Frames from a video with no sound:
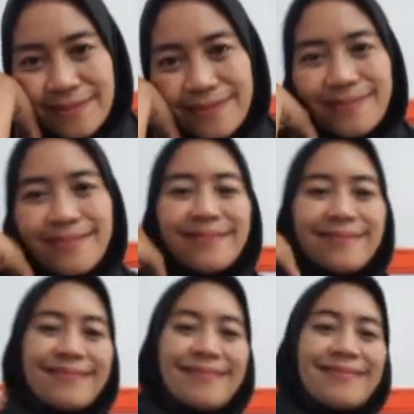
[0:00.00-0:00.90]

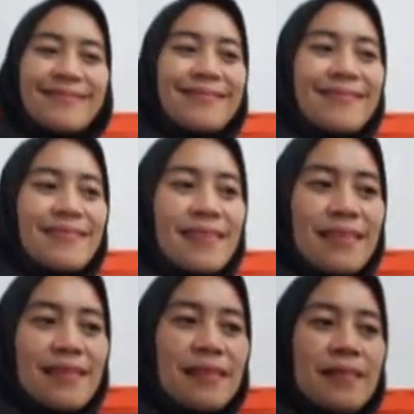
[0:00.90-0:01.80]

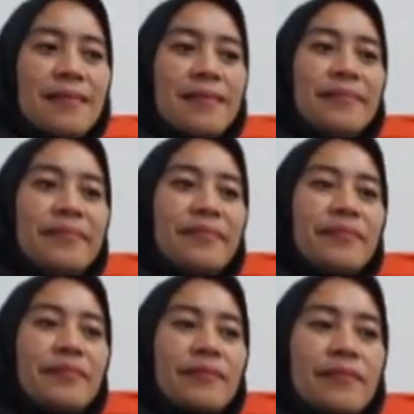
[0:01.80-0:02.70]

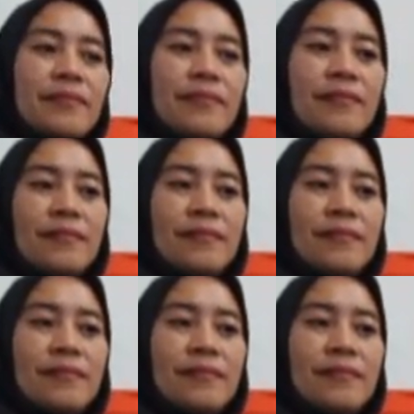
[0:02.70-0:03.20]
[no speech]